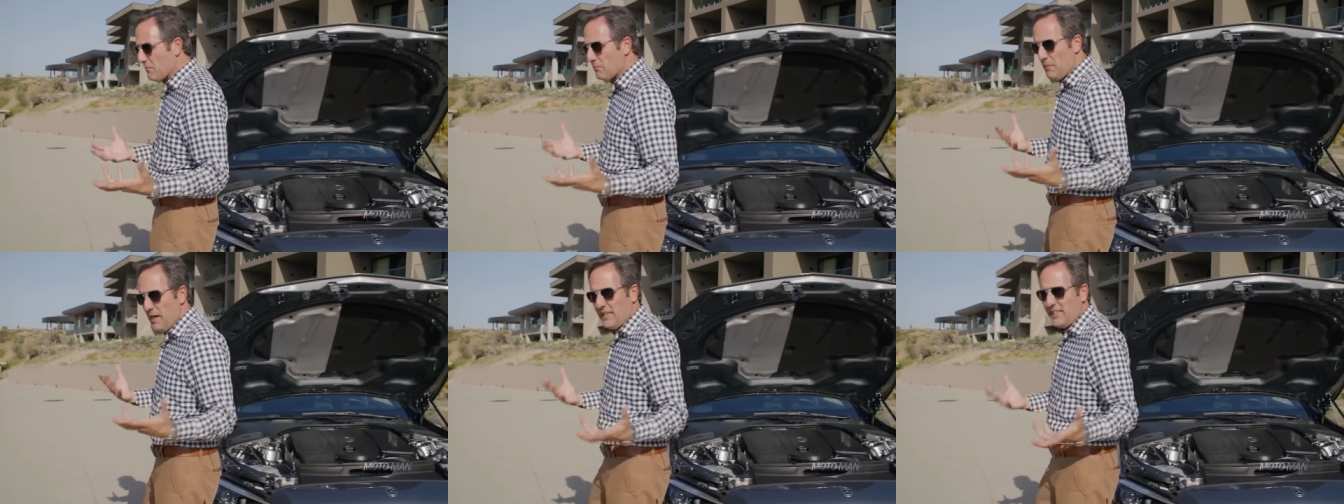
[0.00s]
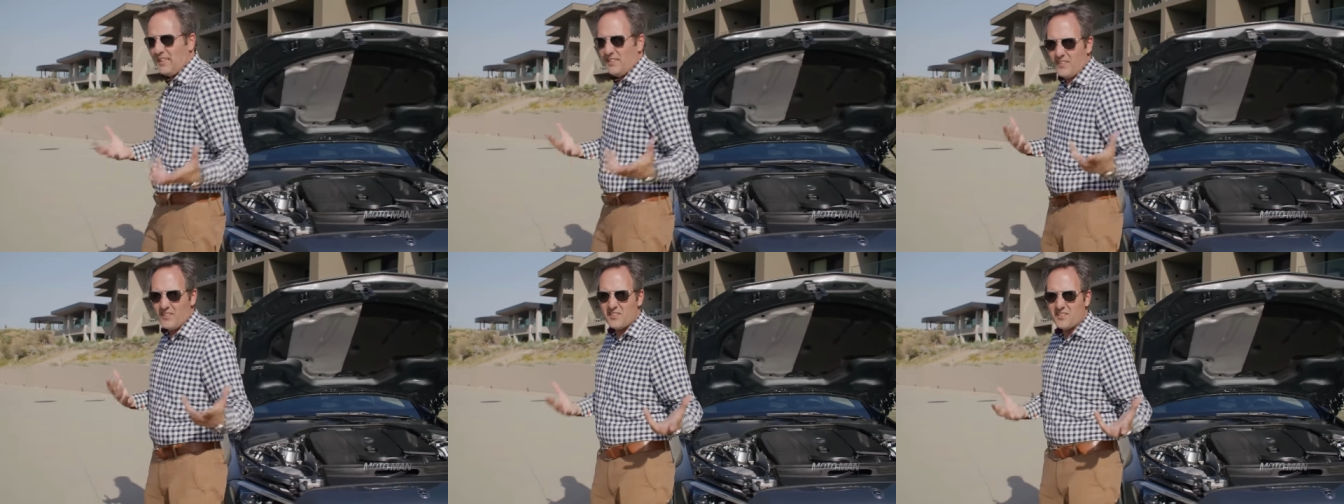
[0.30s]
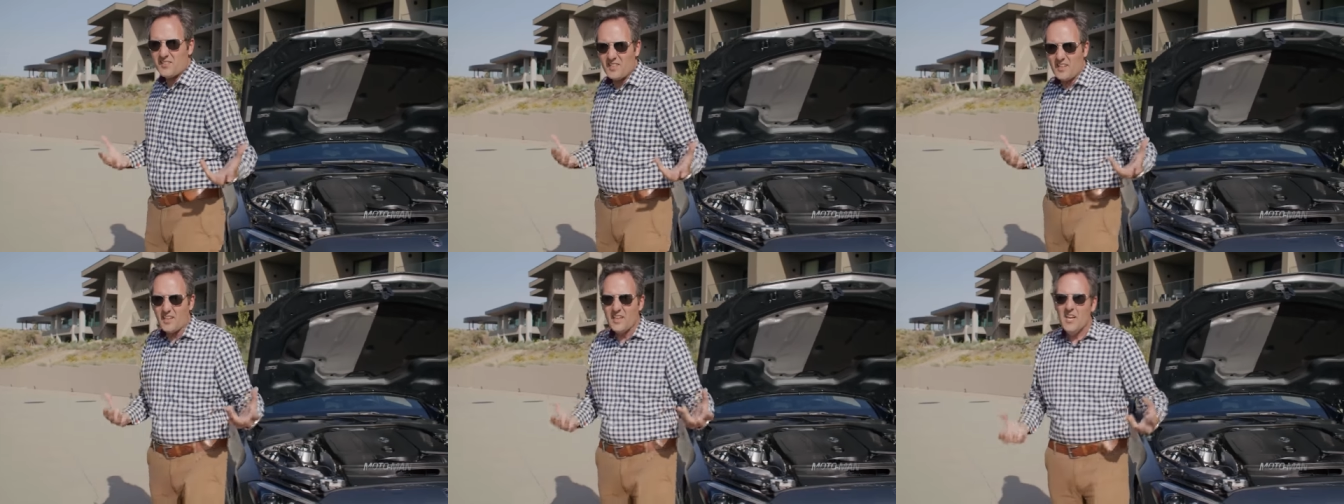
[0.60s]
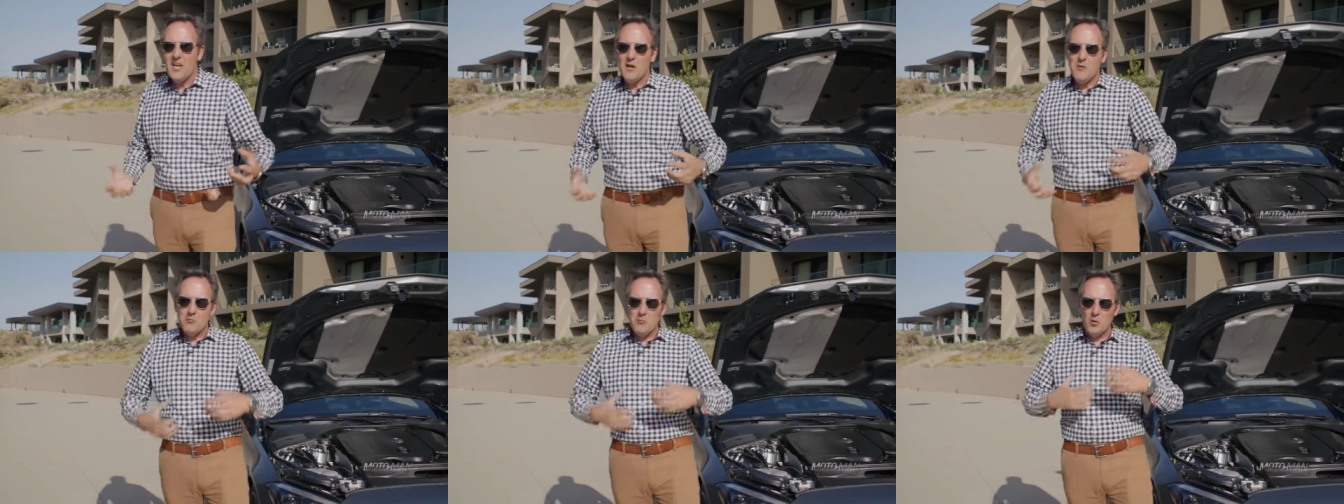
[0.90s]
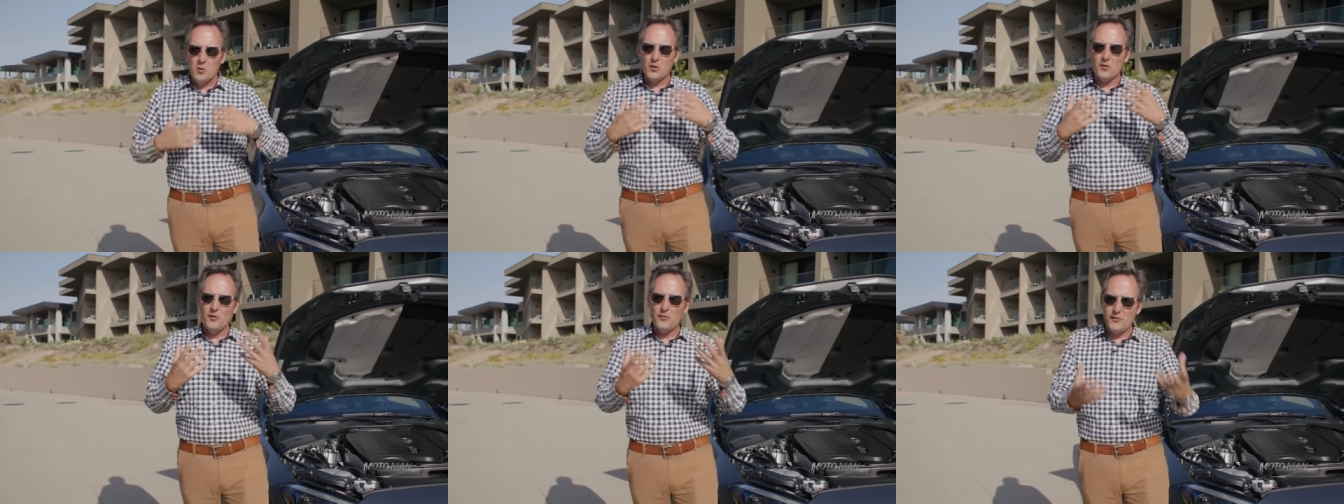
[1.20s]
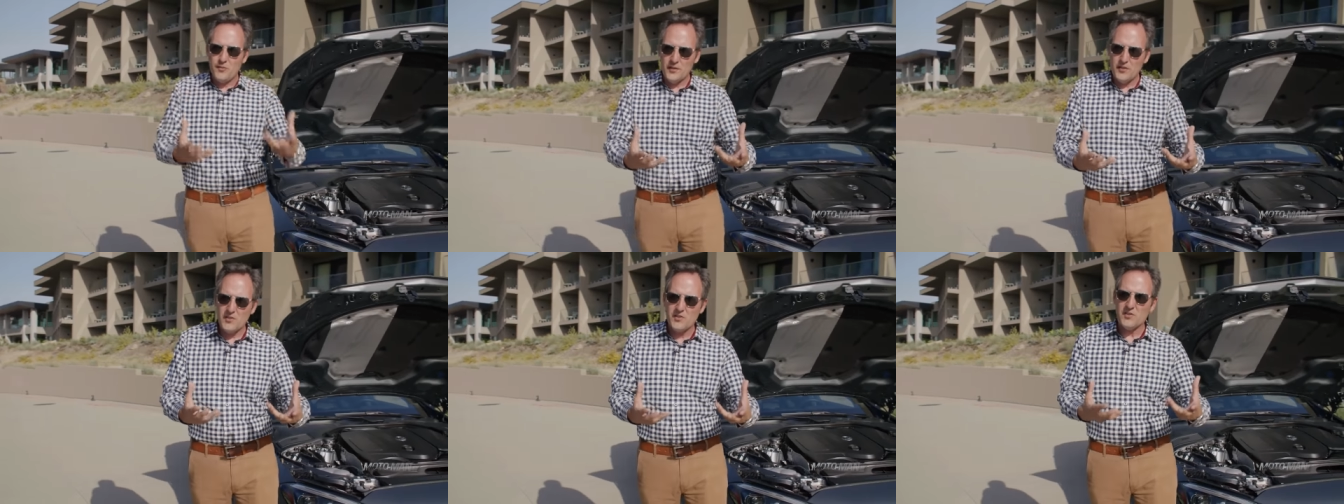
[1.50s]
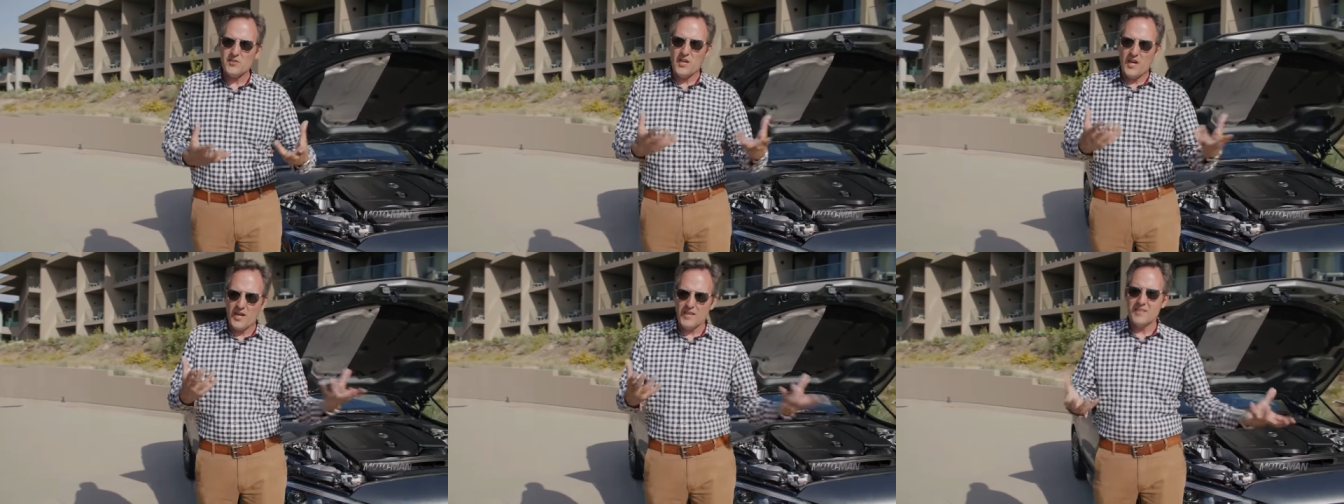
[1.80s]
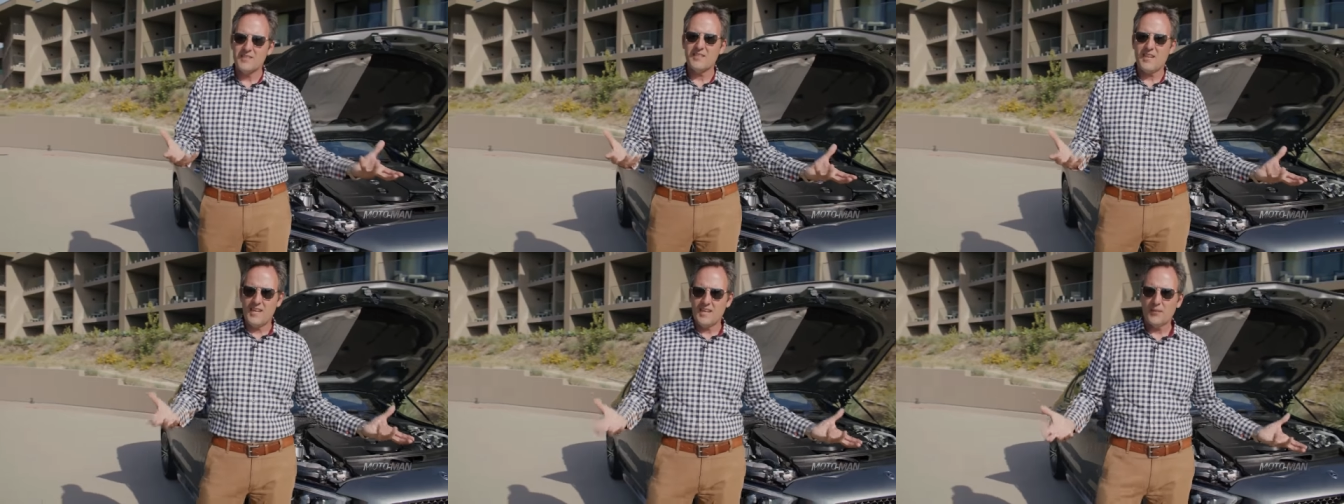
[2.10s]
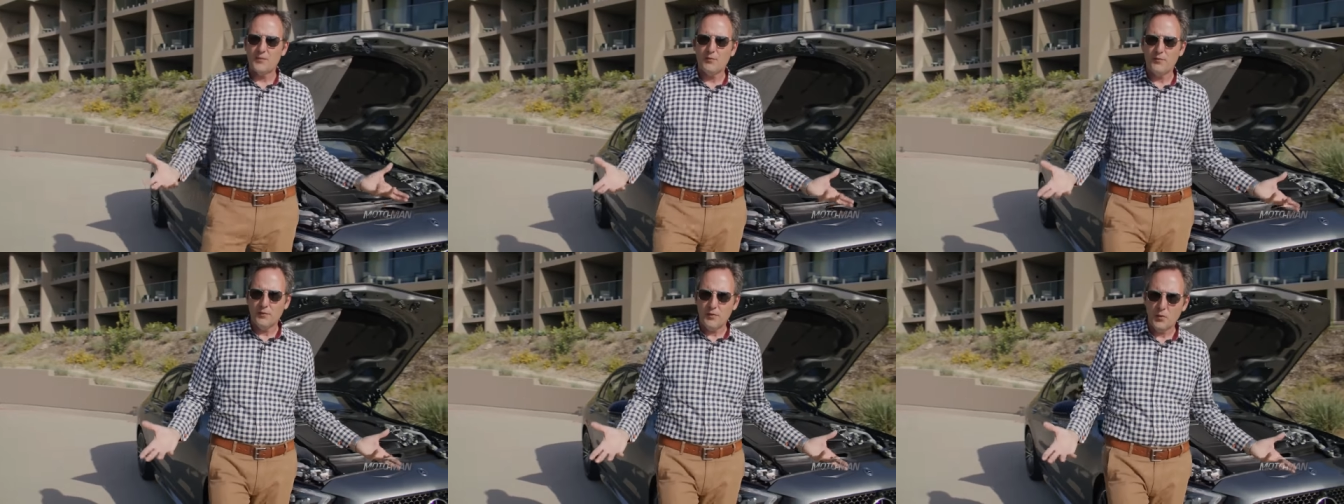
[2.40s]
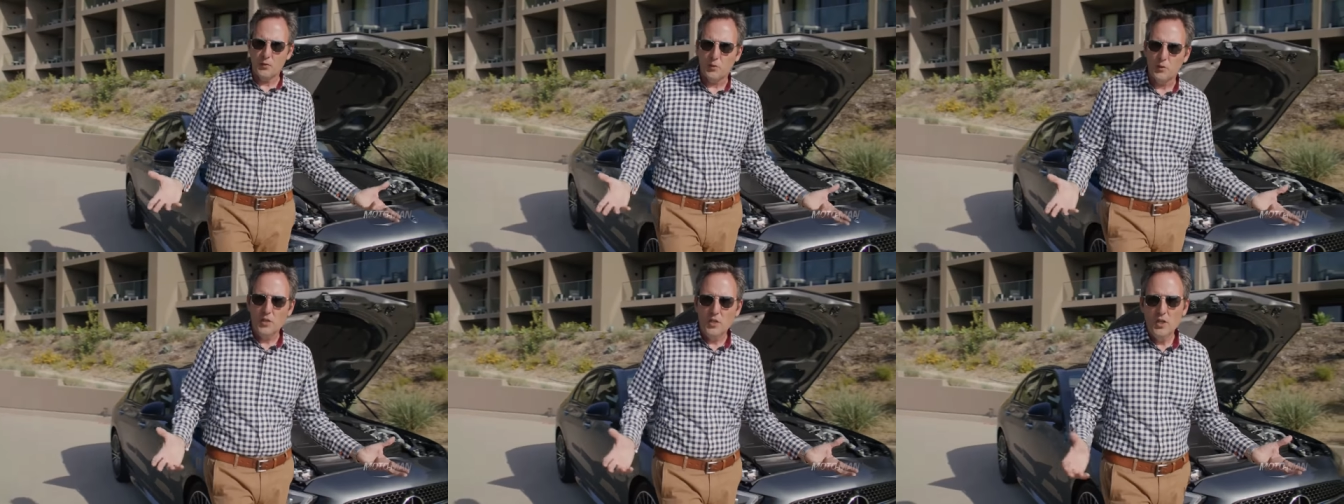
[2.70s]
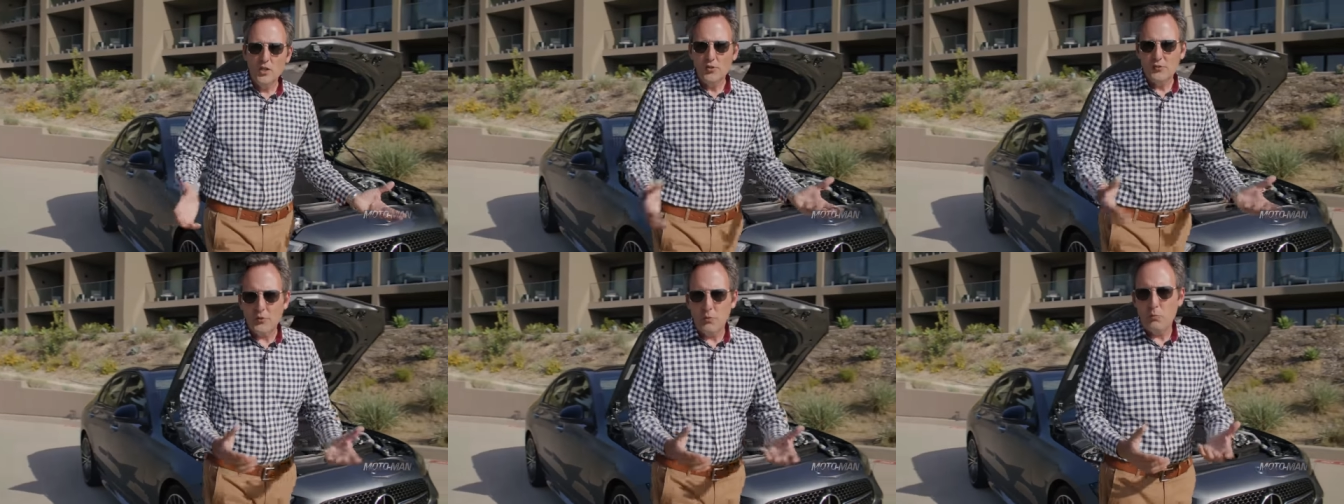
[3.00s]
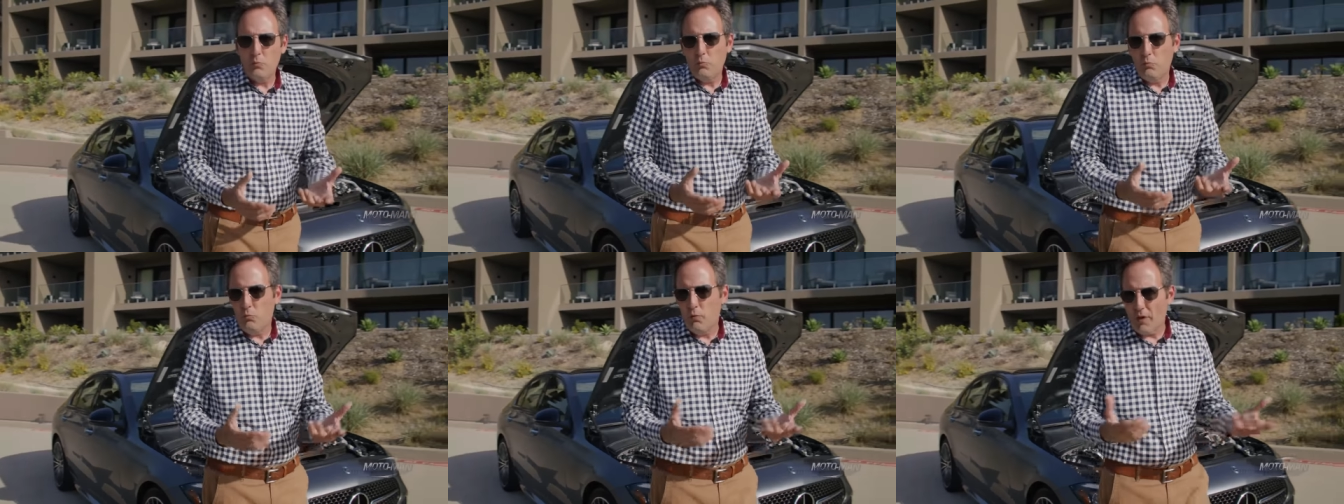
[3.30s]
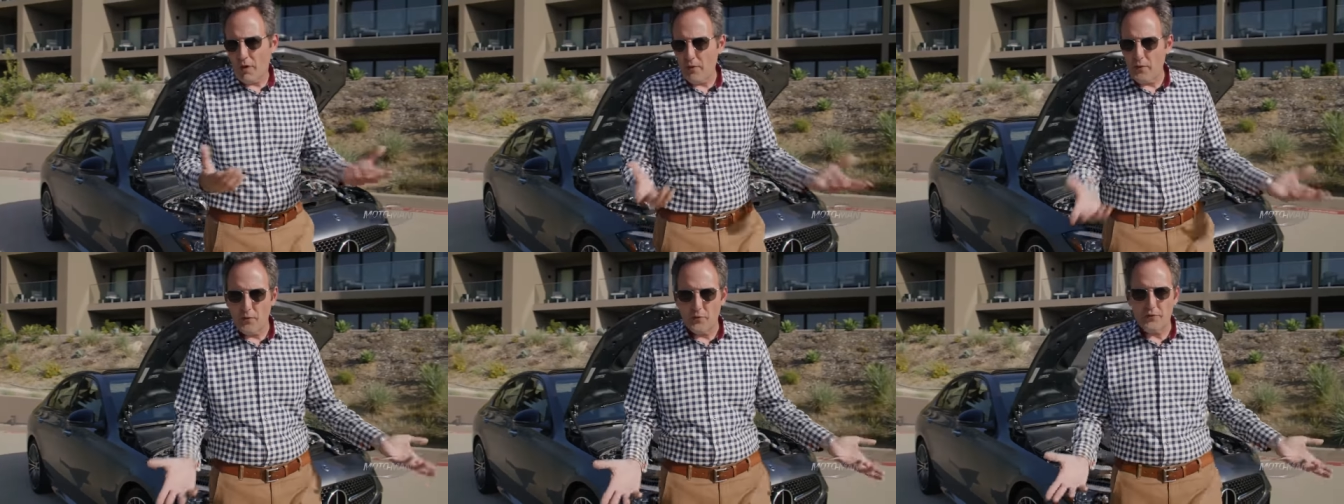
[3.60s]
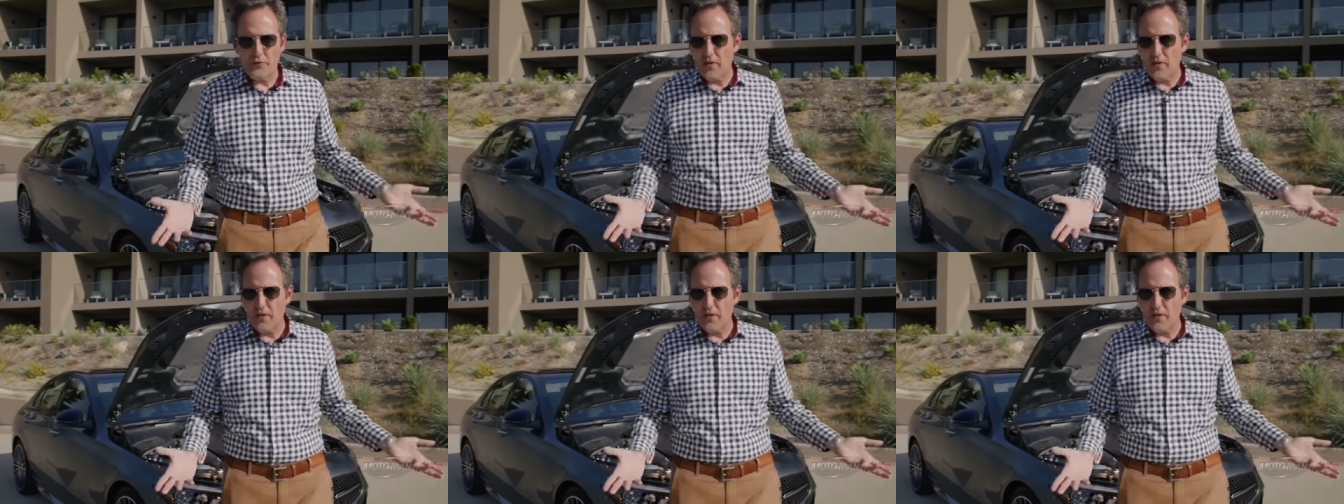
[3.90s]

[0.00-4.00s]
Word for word: making this thing more efficient on a tank of fuel. So what are those